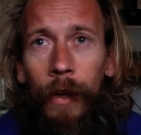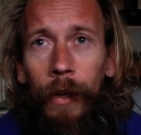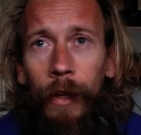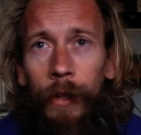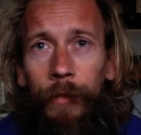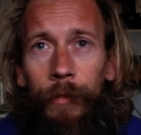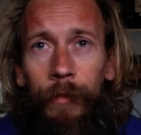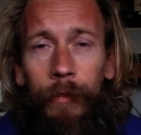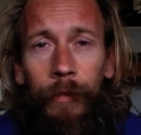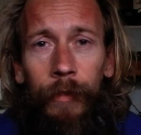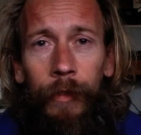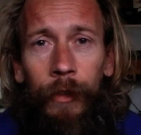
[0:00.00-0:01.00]
And
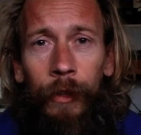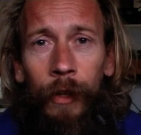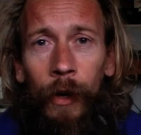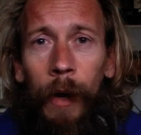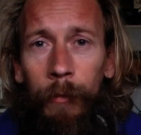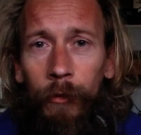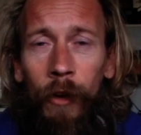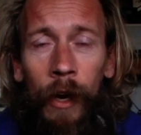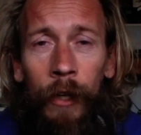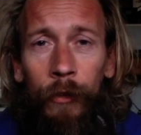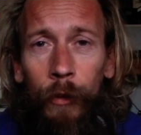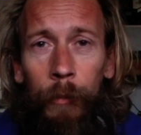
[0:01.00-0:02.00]
you know, I'm
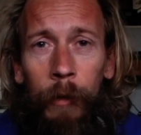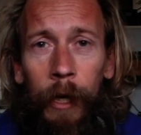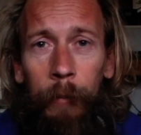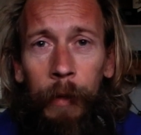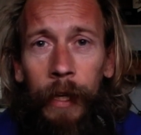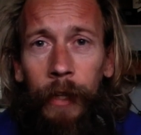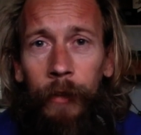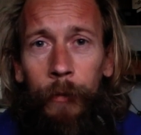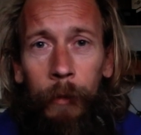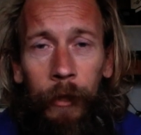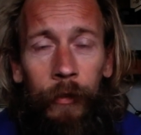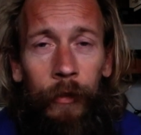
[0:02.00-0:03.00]
trying to do my bit as
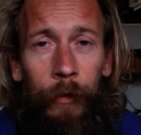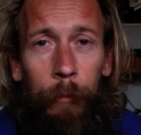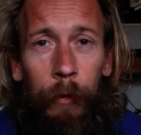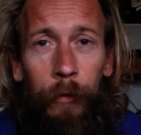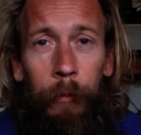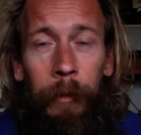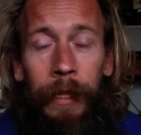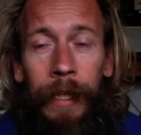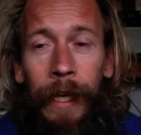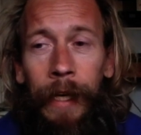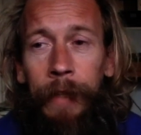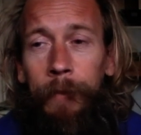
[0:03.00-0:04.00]
much as I possibly
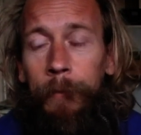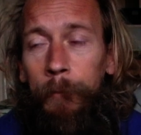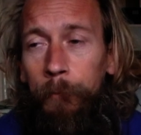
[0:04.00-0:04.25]
can.